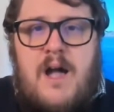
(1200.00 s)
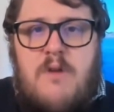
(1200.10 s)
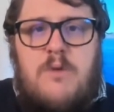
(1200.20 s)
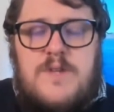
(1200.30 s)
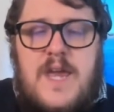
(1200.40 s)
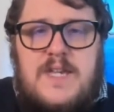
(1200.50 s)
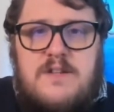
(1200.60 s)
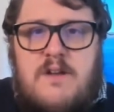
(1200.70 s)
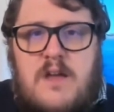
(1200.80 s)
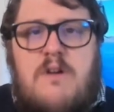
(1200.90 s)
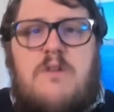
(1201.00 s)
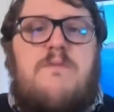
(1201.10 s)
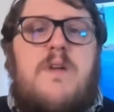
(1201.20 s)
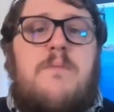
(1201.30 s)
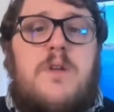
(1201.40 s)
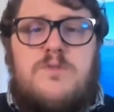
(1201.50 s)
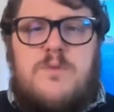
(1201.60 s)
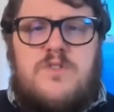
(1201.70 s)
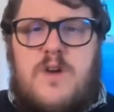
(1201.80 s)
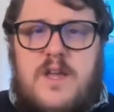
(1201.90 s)
own data and our own thing because
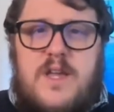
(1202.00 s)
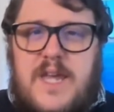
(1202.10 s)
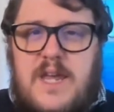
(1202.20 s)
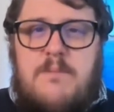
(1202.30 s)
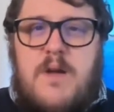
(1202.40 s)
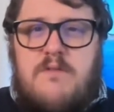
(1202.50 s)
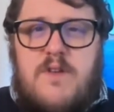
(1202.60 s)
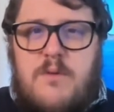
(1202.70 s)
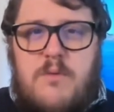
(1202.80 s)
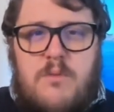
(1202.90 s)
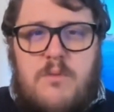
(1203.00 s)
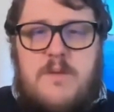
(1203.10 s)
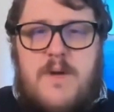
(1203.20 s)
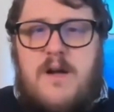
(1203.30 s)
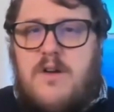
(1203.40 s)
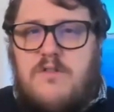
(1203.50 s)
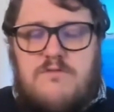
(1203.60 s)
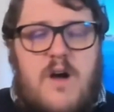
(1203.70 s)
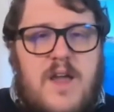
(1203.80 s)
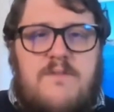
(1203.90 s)
we're trying to keep everything and we're worried about
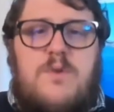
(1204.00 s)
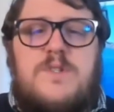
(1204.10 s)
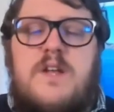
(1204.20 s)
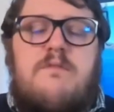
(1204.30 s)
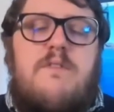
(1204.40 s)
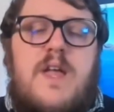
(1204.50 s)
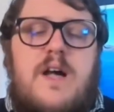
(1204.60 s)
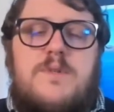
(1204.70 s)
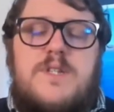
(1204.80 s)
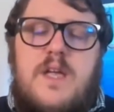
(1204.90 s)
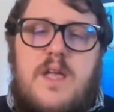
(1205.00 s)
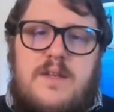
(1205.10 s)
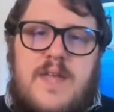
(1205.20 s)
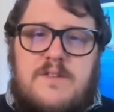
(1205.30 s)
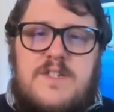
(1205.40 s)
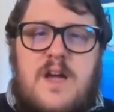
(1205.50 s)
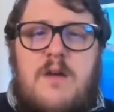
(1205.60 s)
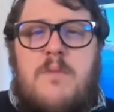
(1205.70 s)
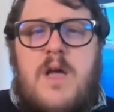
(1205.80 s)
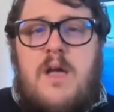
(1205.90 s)
rivals and everything else. Now's a
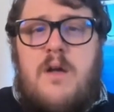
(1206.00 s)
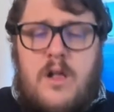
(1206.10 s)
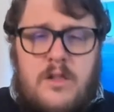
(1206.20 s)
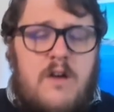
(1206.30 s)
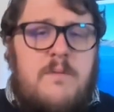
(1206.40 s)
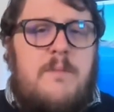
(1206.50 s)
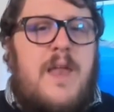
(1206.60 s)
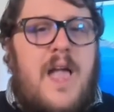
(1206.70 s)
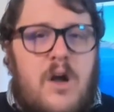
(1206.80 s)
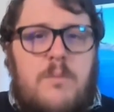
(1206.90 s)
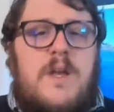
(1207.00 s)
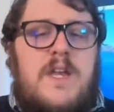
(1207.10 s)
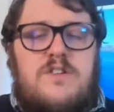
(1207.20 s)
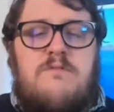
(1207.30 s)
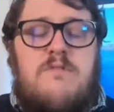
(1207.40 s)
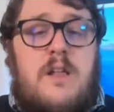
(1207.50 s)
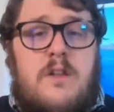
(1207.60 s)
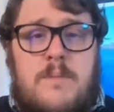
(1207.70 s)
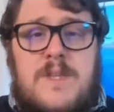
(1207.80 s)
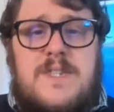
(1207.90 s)
time where a lot of people are helping each other out. A
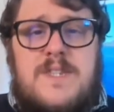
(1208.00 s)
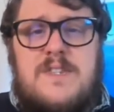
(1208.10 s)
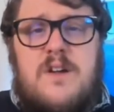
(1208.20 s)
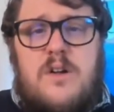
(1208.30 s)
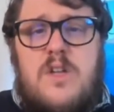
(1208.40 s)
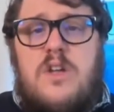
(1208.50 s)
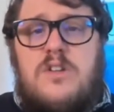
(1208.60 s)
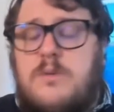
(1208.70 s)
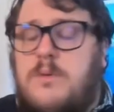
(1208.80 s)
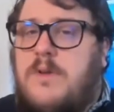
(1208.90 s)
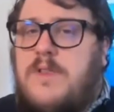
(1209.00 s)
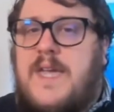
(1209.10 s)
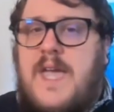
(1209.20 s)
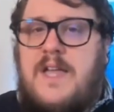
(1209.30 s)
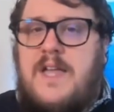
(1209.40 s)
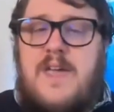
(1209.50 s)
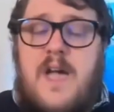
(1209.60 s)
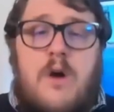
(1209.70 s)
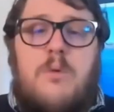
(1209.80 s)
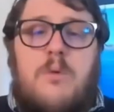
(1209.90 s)
lot of businesses are doing what they can to
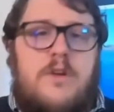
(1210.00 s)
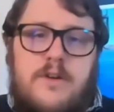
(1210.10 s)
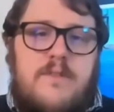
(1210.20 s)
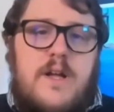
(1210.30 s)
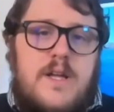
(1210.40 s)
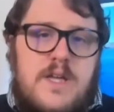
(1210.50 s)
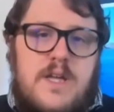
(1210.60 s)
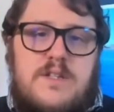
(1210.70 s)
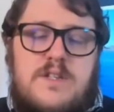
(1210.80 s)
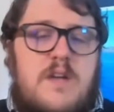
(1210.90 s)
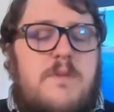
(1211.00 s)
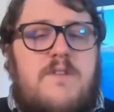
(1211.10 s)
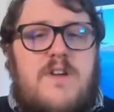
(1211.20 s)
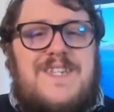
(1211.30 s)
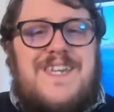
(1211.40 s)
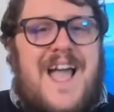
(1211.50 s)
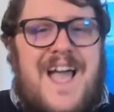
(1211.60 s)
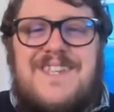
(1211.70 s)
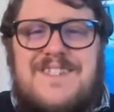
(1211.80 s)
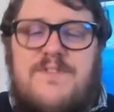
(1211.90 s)
help one another. So don't be afraid to
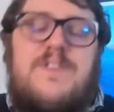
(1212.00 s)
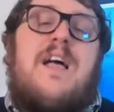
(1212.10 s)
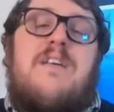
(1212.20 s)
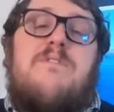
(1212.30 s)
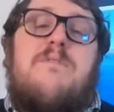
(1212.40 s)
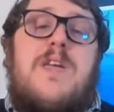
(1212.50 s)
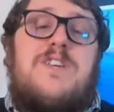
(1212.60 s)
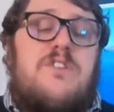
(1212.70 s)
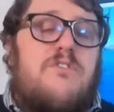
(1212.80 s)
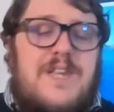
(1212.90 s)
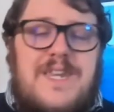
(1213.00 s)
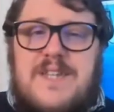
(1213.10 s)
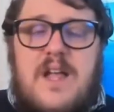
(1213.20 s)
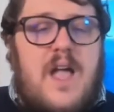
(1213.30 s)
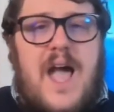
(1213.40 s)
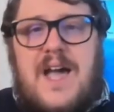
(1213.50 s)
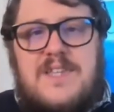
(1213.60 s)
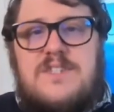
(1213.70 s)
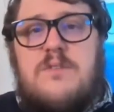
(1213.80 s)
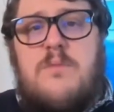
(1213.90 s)
ask for that information, or at least
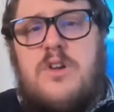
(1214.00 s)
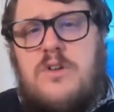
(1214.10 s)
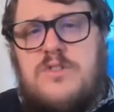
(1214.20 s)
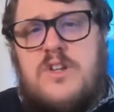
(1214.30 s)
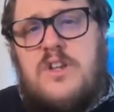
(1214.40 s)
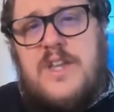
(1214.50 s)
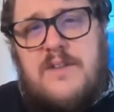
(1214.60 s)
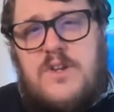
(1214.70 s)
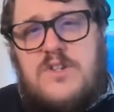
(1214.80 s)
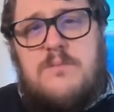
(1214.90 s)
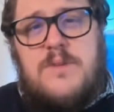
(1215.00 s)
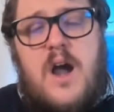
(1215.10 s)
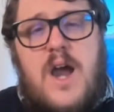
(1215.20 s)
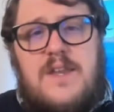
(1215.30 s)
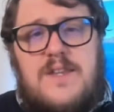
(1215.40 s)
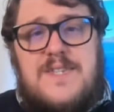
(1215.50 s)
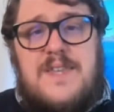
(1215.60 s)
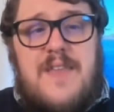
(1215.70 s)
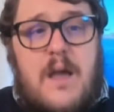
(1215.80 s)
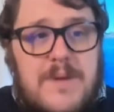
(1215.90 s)
ask someone who can give you some guidance
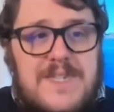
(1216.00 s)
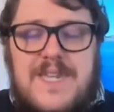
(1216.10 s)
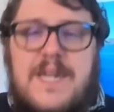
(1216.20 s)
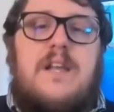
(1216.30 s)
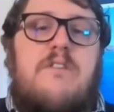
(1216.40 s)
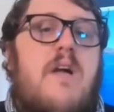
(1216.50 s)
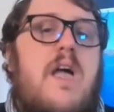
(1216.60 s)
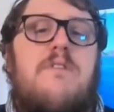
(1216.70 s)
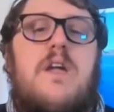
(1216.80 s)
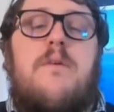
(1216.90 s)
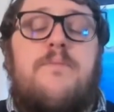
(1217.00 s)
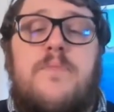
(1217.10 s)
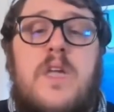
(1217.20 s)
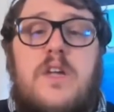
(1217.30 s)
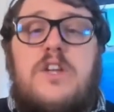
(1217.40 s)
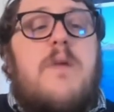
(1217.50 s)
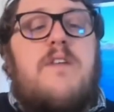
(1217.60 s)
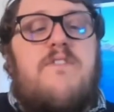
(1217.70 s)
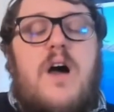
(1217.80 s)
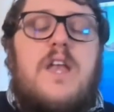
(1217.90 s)
in that particular area. You may
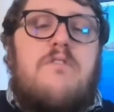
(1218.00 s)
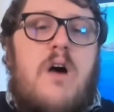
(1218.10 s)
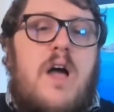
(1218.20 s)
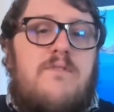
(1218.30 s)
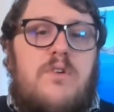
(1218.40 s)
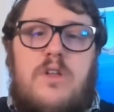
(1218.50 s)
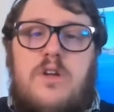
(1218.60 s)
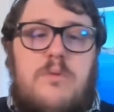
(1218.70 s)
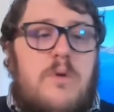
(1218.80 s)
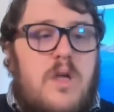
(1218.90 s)
find a rival who